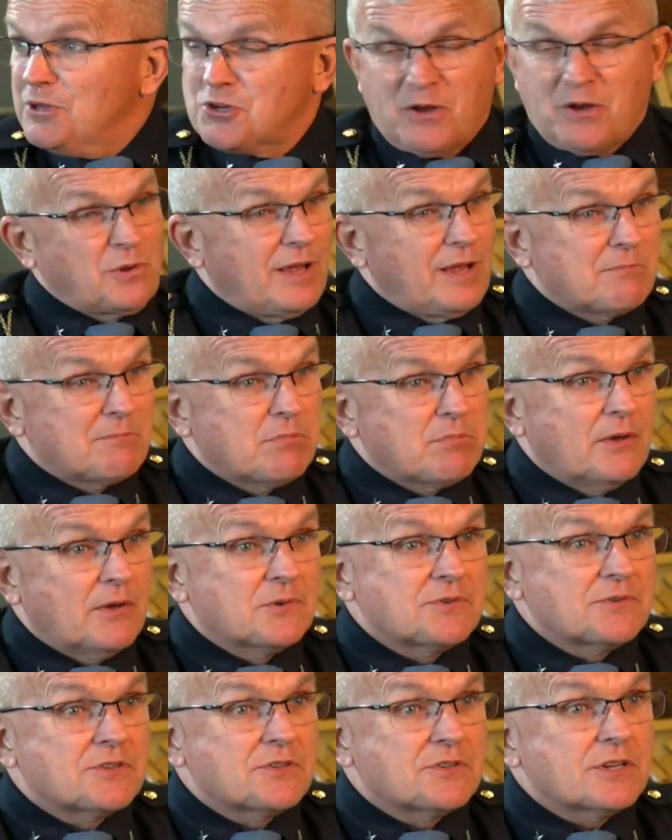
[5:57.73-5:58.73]
Because we fuss
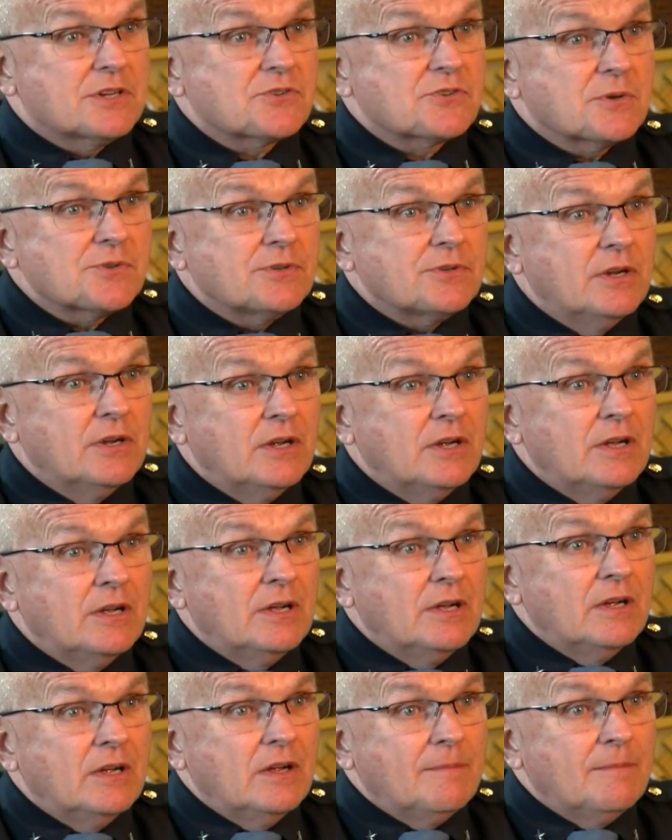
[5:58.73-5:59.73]
with each other like brothers and
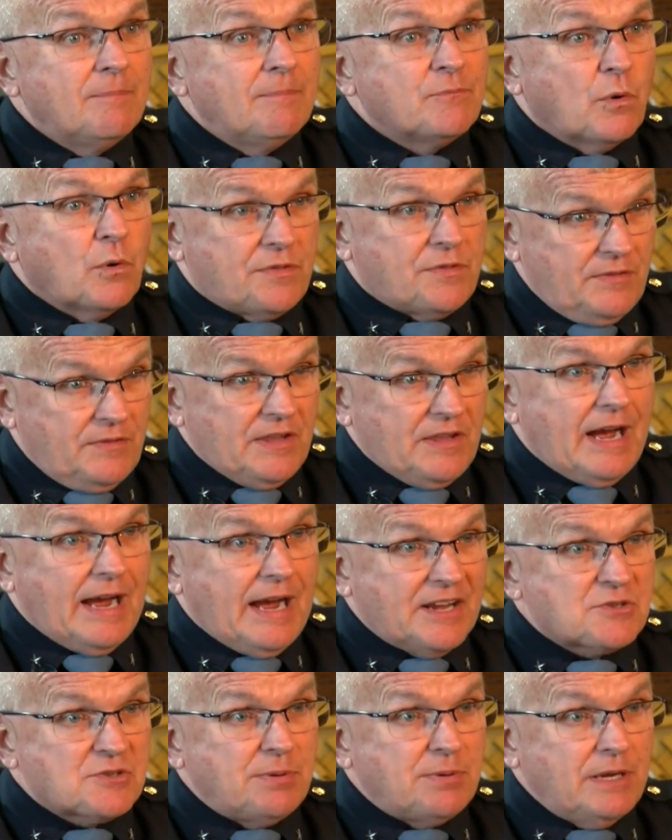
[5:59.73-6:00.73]
sisters
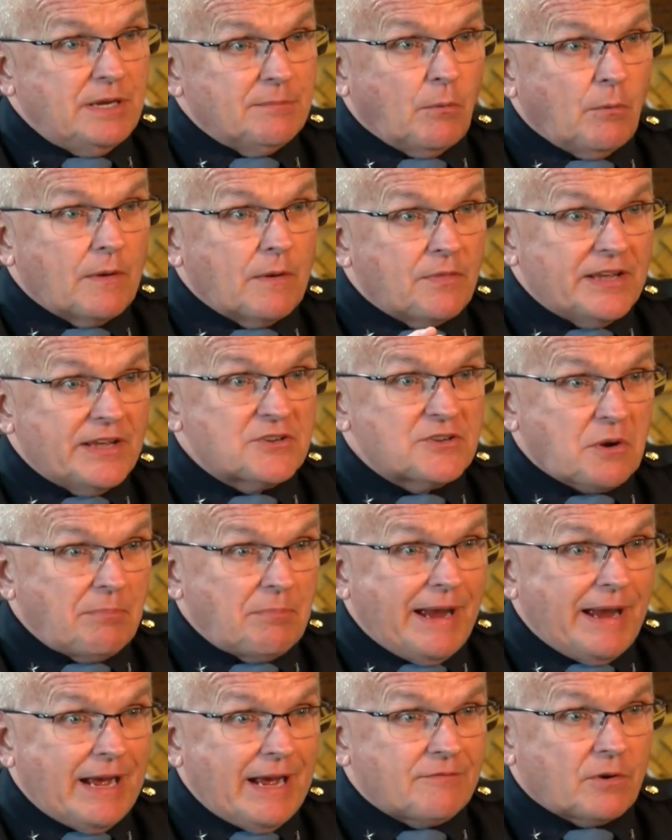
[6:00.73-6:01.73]
within the
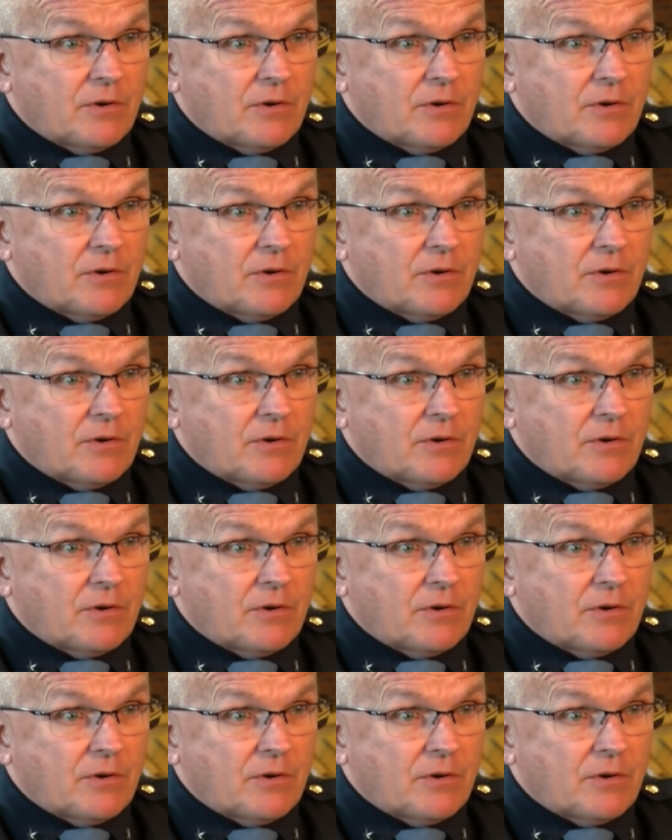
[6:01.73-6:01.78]
ISP.